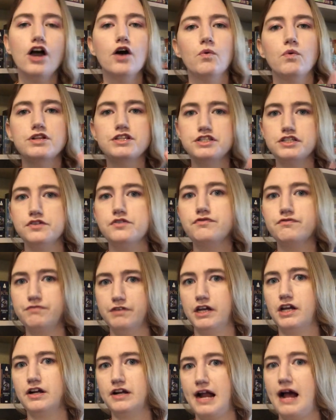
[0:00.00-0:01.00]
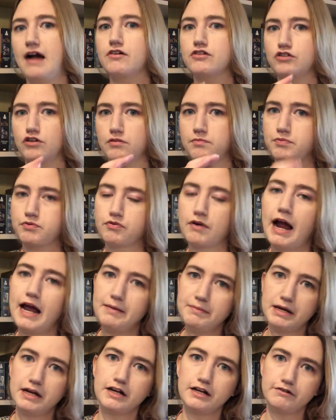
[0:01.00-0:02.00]
Once you've figured out your
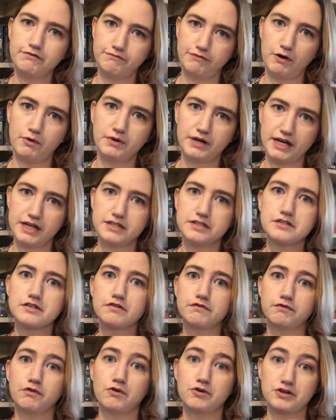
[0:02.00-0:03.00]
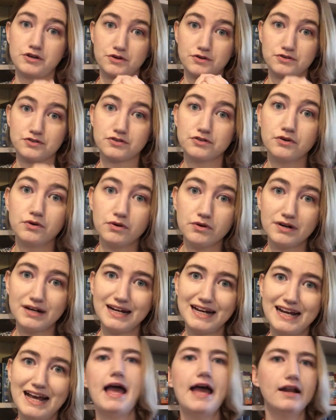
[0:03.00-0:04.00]
primary focus for your
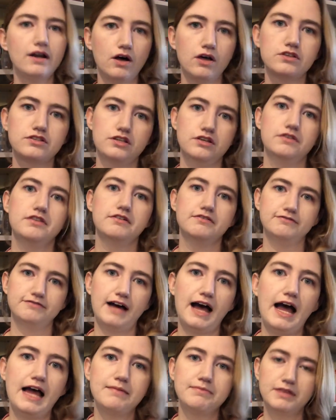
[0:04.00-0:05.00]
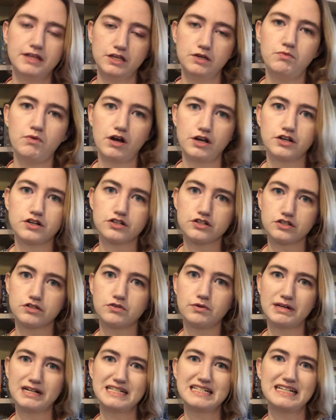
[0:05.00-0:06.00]
story and also the vibe that you want your
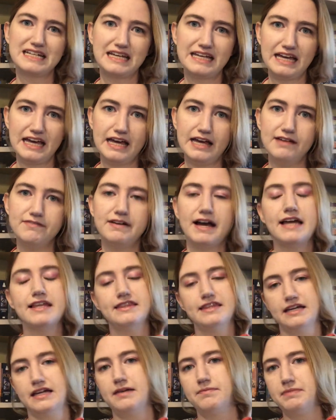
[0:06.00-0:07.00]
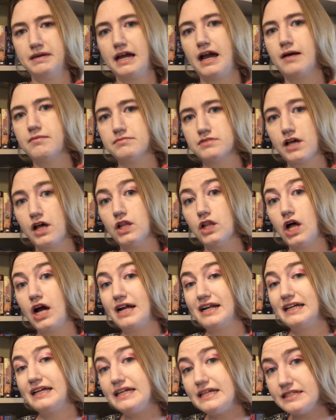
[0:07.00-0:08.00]
story to give, I think it becomes a lot
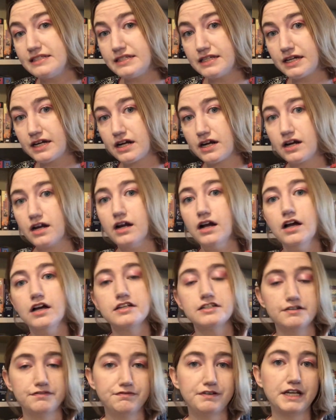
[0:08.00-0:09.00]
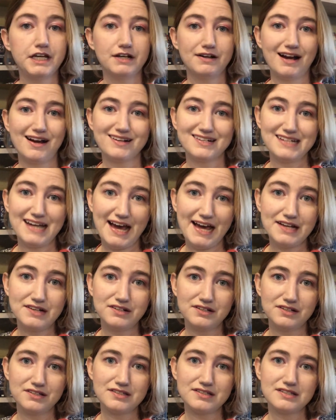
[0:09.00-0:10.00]
easier to figure out
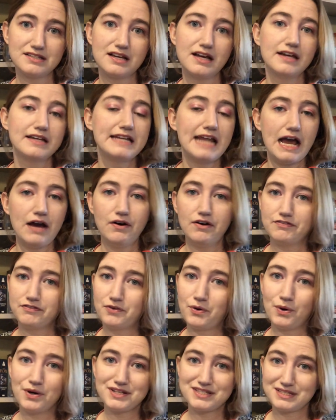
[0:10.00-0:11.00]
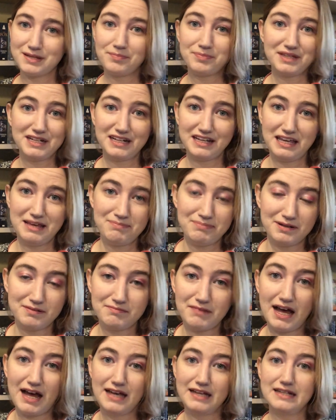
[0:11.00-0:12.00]
titles. Now, of course, something to keep in
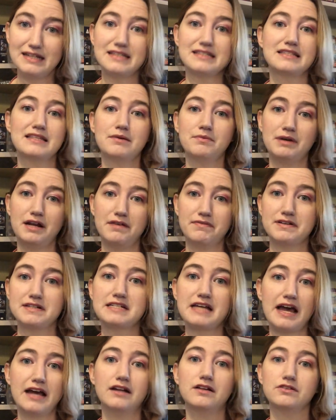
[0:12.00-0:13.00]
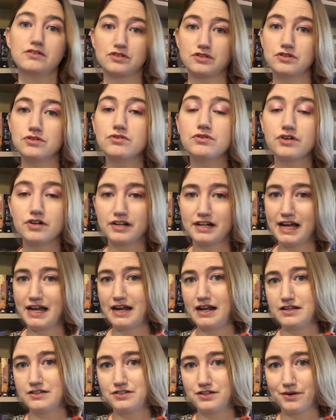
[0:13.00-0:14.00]
mind is that whatever title you create
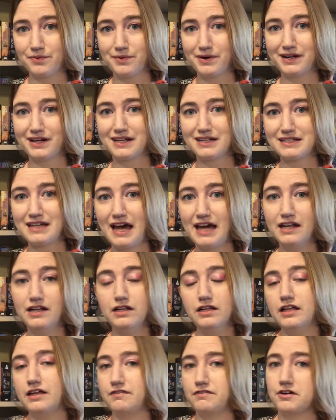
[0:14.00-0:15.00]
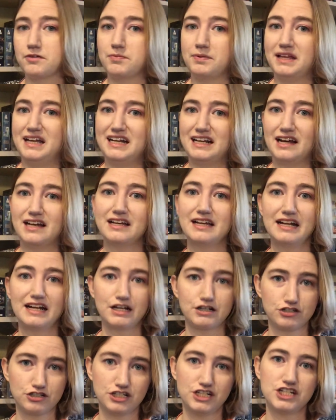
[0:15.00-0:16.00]
as your working title, if you're planning on getting
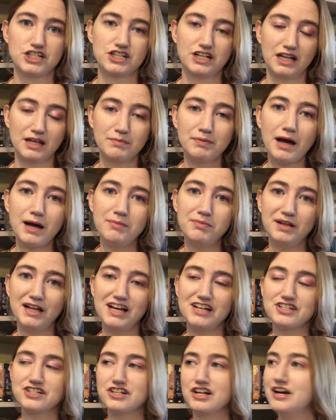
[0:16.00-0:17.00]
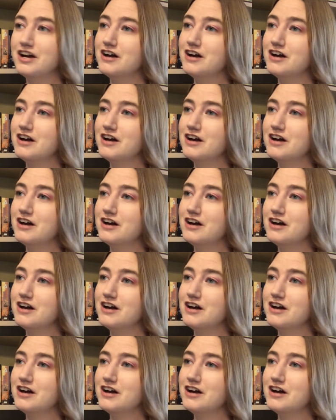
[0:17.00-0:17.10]
traditionally published,